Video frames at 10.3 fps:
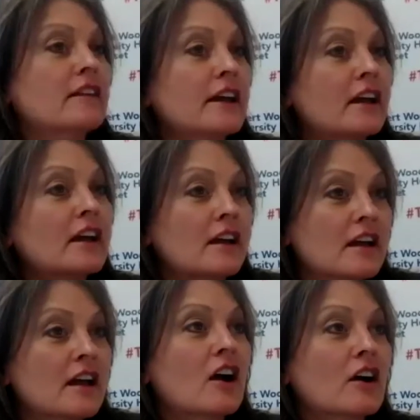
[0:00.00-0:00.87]
like,
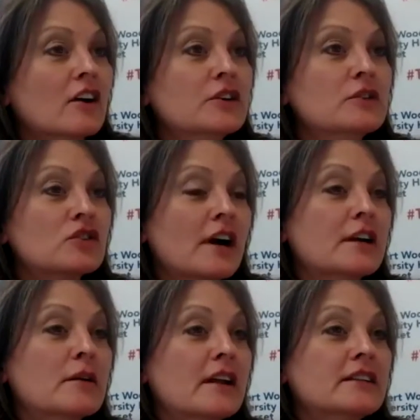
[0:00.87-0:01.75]
are you trying
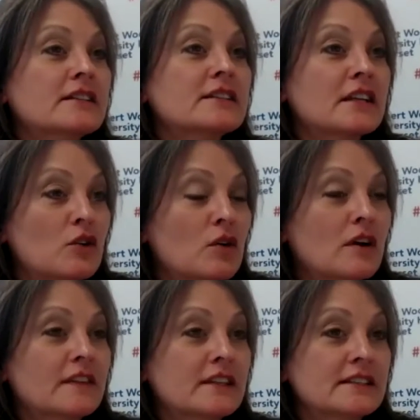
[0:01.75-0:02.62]
to, does
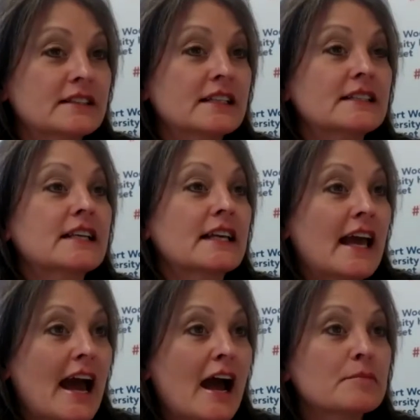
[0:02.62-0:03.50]
the
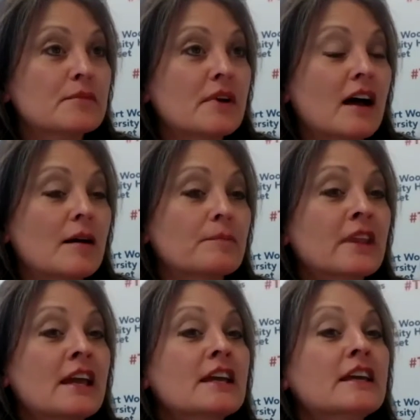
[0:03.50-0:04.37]
cap
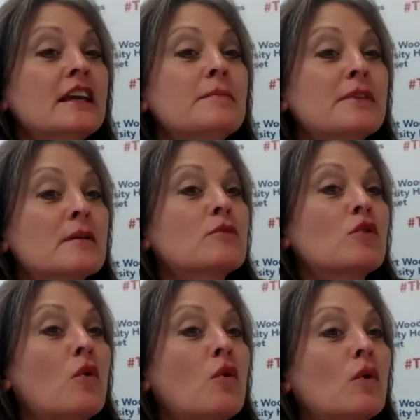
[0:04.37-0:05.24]
keep them
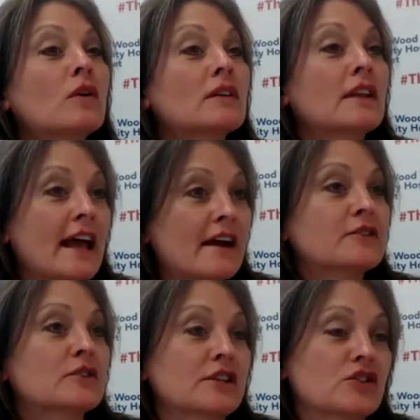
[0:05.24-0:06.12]
cool
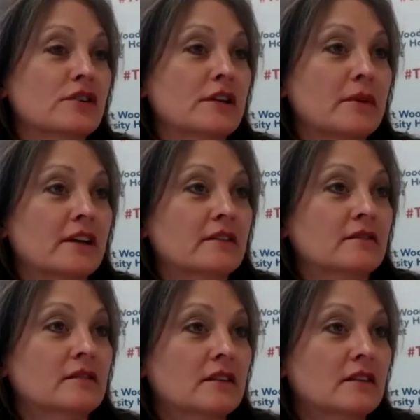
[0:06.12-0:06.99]
after the treatment?
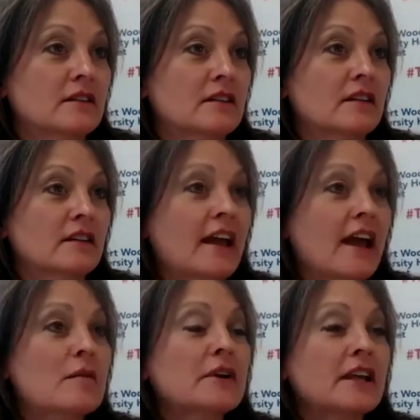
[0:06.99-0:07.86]
Like how
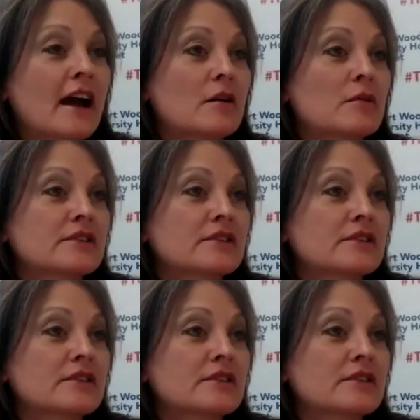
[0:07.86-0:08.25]
many hours?